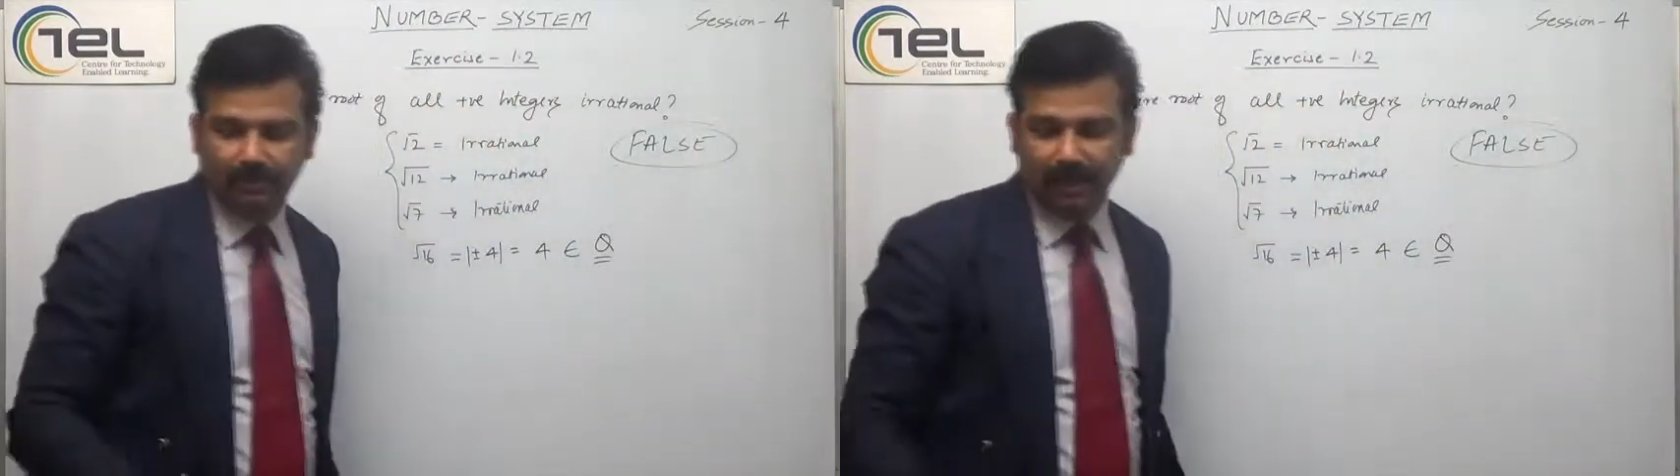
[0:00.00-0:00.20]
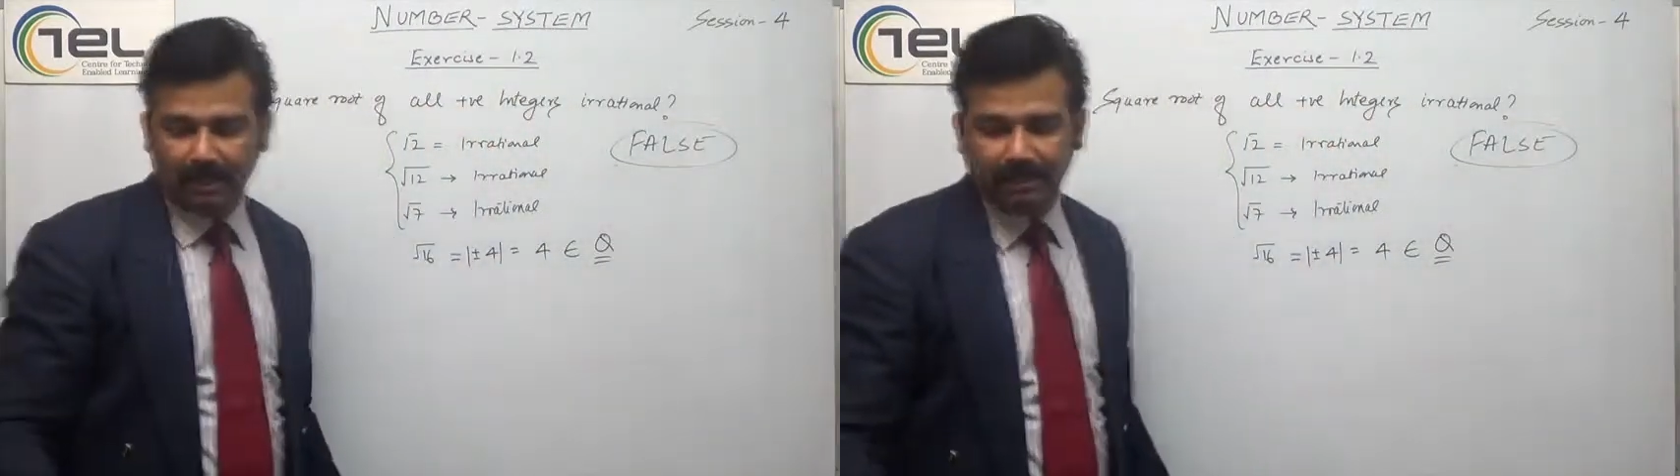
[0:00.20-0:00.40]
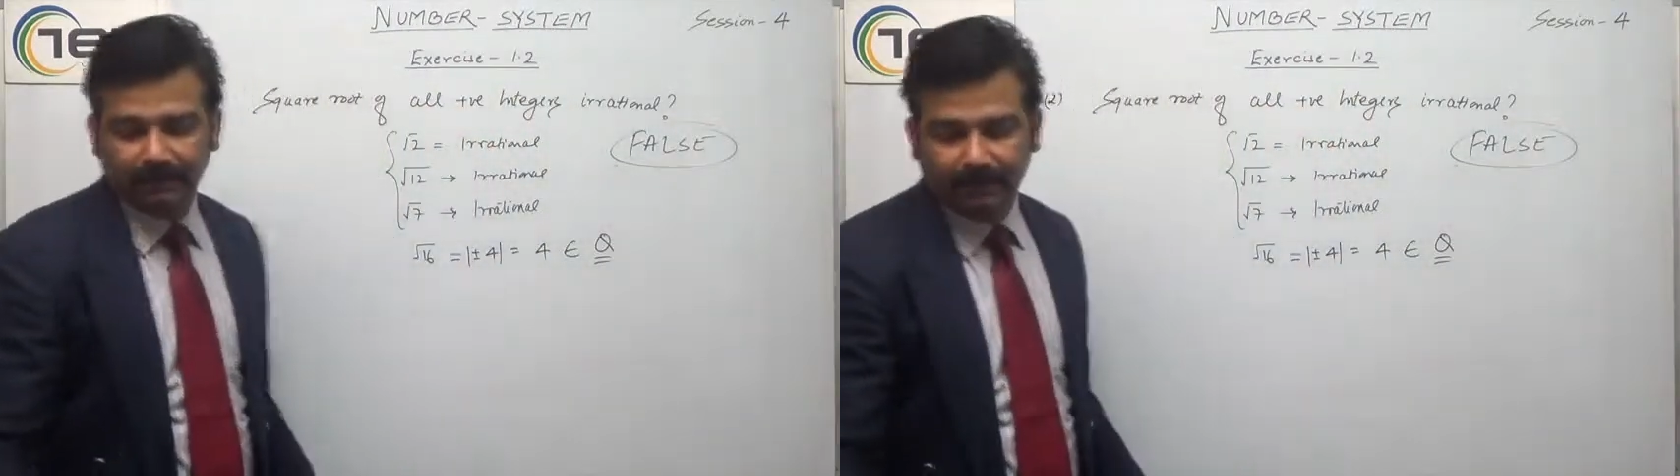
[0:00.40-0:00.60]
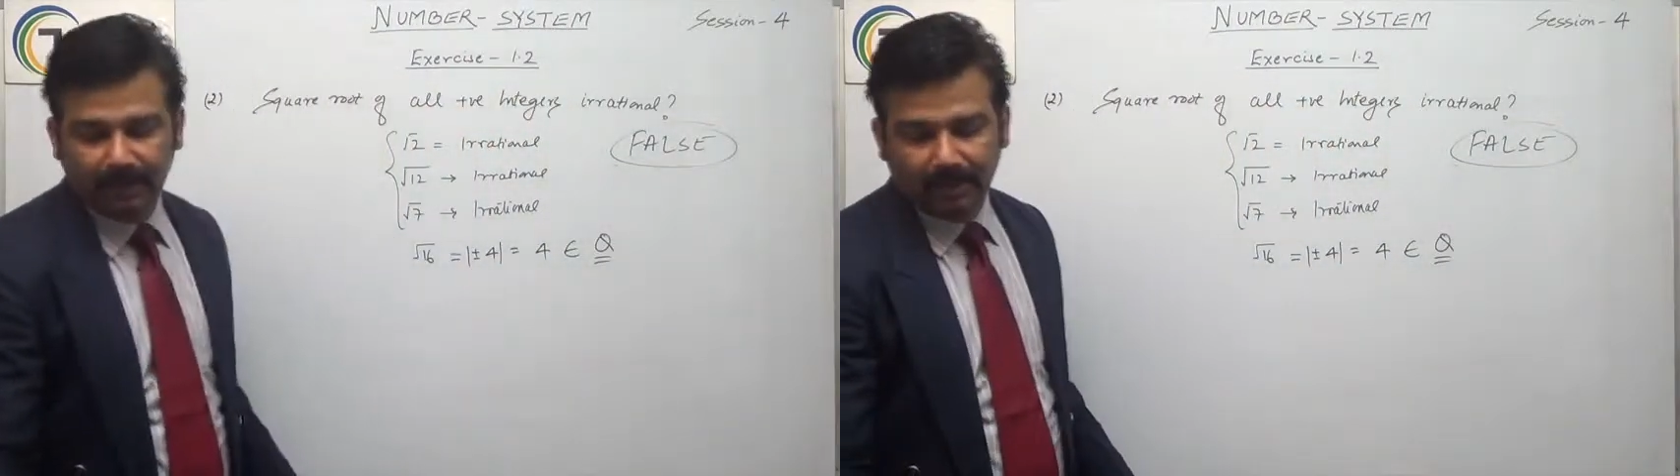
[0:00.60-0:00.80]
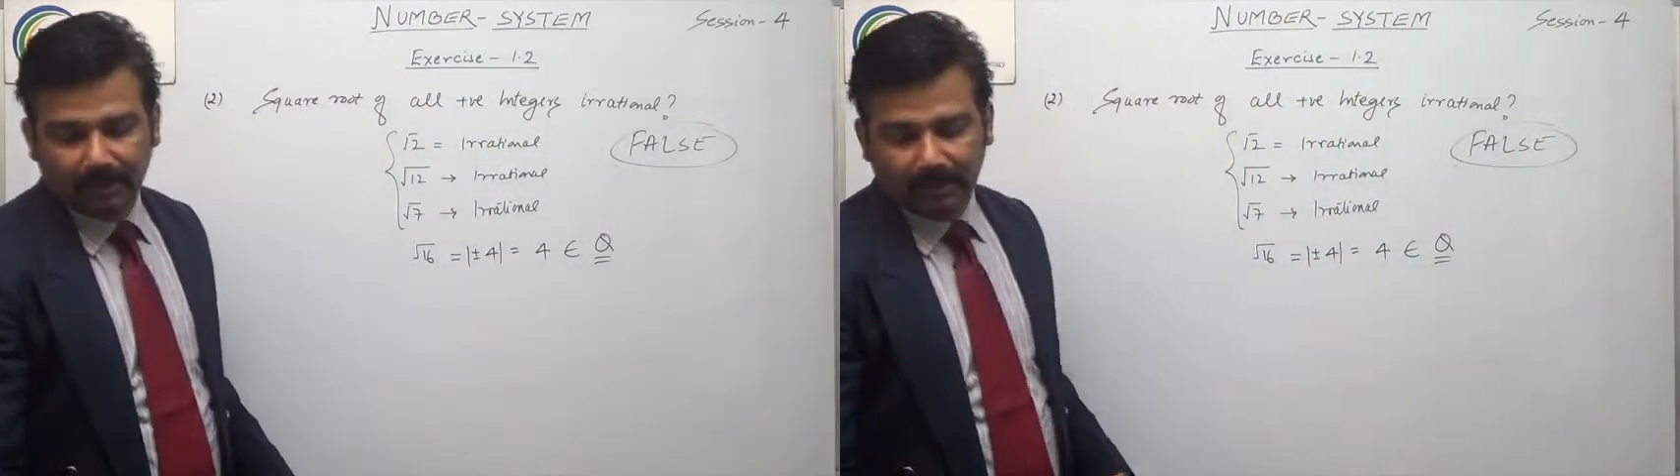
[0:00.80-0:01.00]
False.
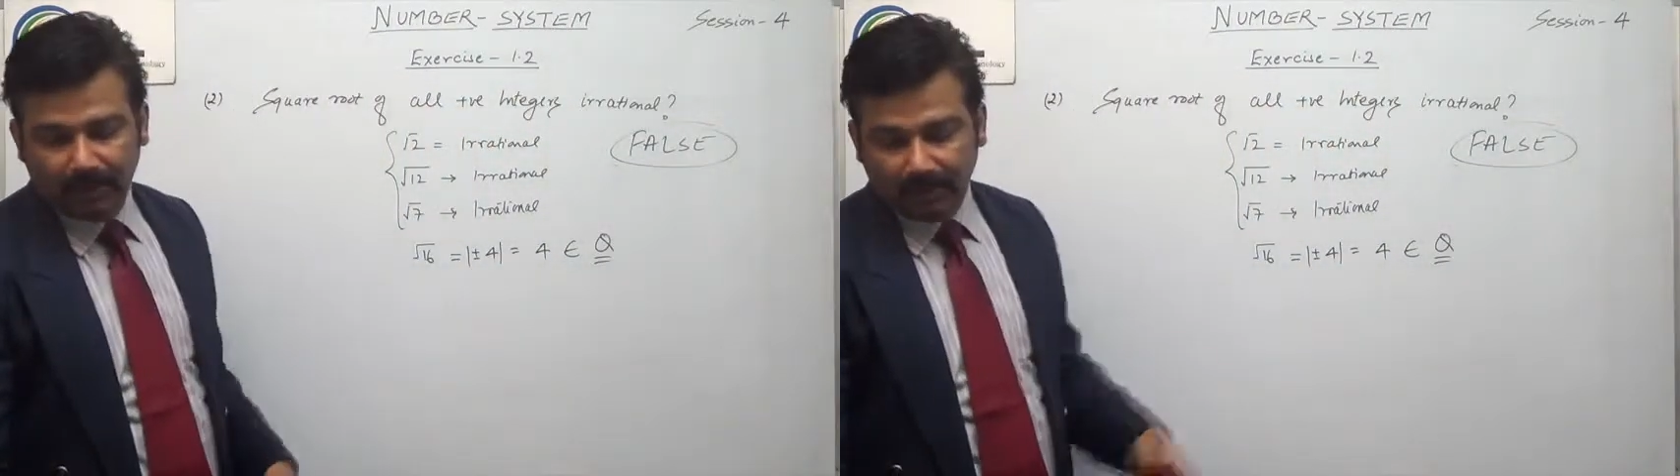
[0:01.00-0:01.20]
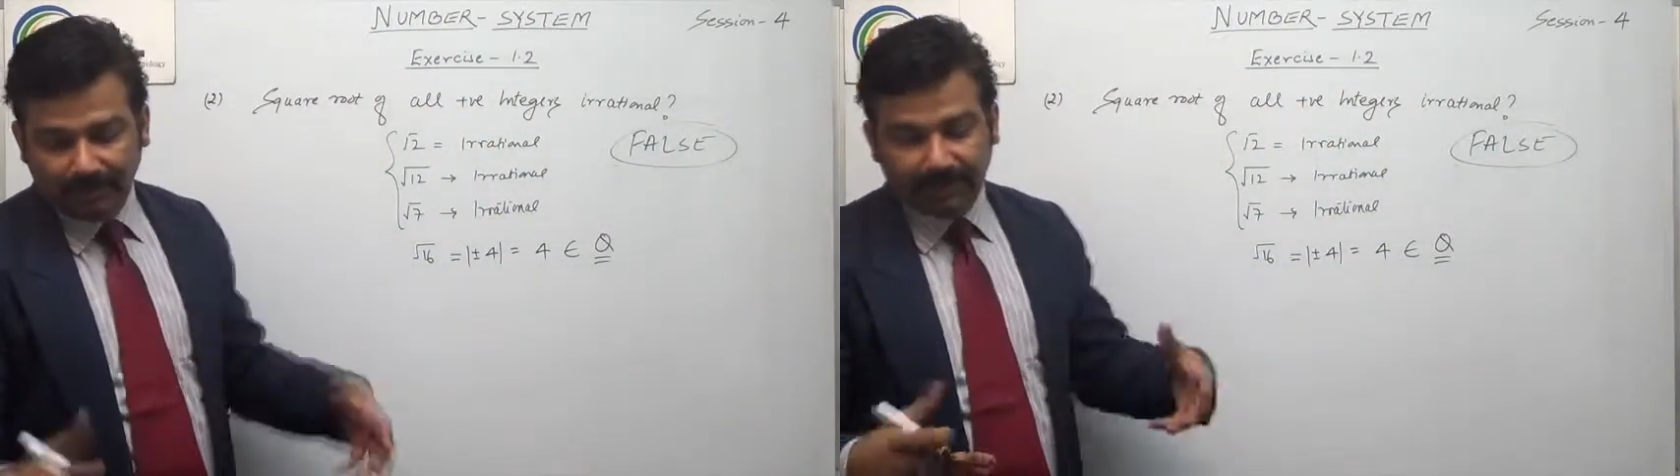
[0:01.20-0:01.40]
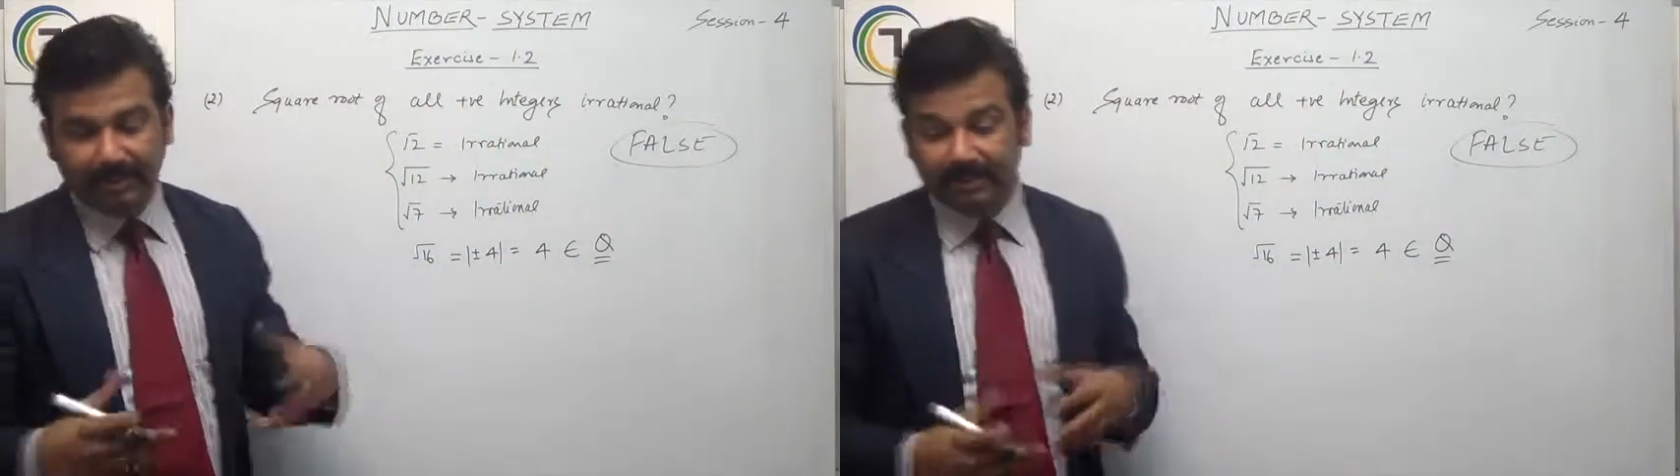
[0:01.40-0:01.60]
Now after